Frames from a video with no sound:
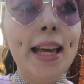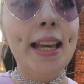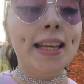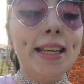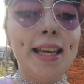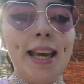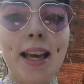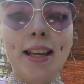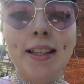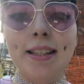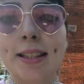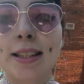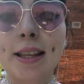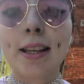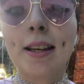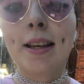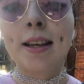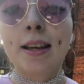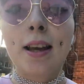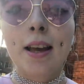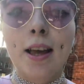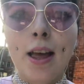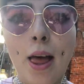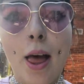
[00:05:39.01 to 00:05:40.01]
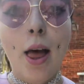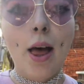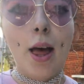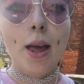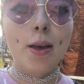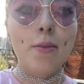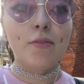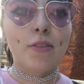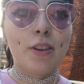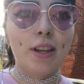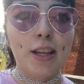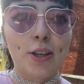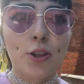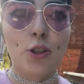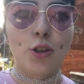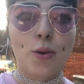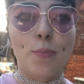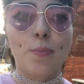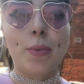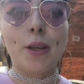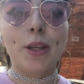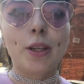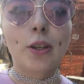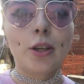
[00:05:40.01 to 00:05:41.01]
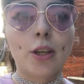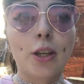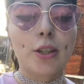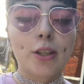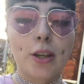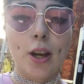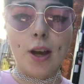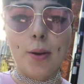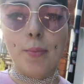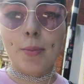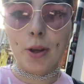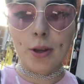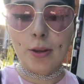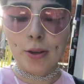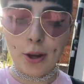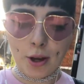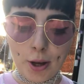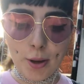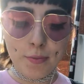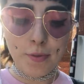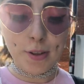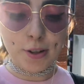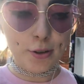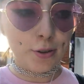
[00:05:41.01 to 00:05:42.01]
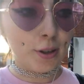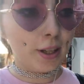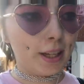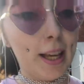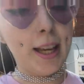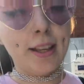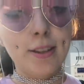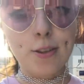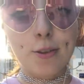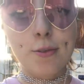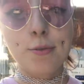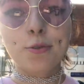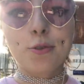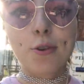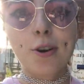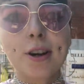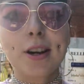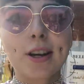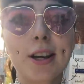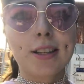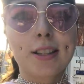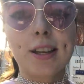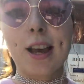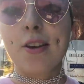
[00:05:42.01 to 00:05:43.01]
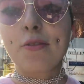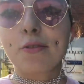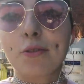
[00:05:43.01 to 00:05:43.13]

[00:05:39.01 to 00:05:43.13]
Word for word: yes, hopefully it should be good. I'm hopefully not going to get too drunk because I have